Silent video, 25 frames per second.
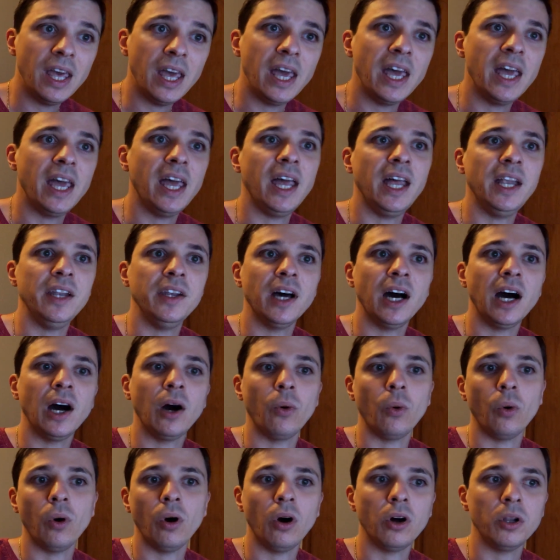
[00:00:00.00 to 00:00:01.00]
and I
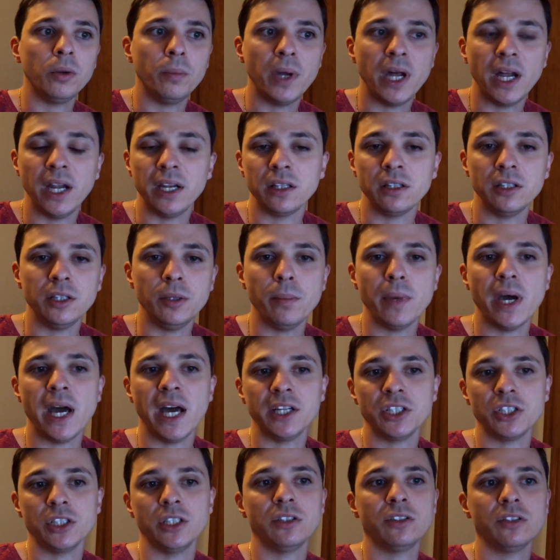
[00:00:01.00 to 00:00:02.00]
will automatically
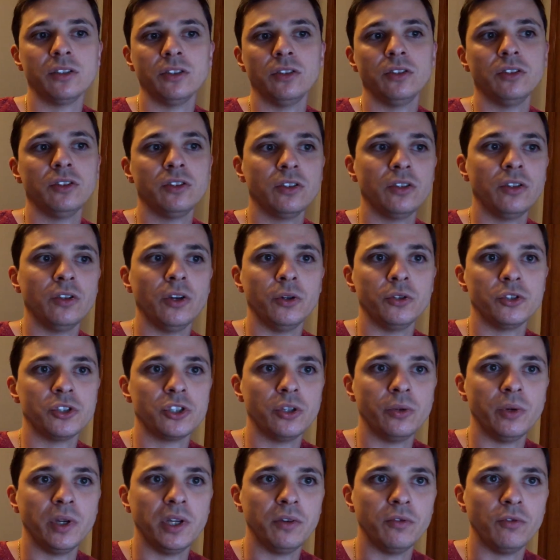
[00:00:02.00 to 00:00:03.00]
match it to those
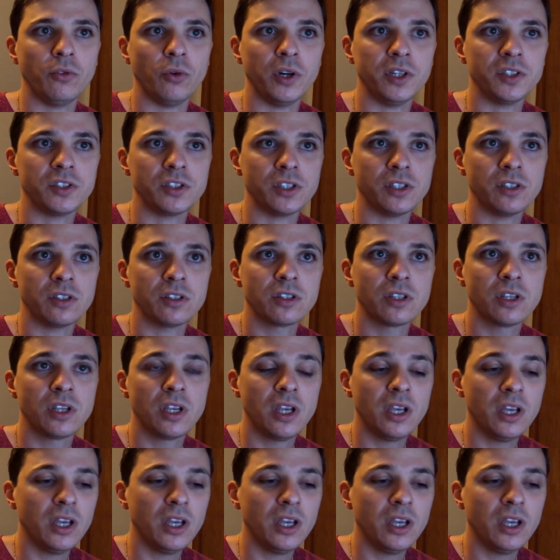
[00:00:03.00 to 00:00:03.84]
2 invoices.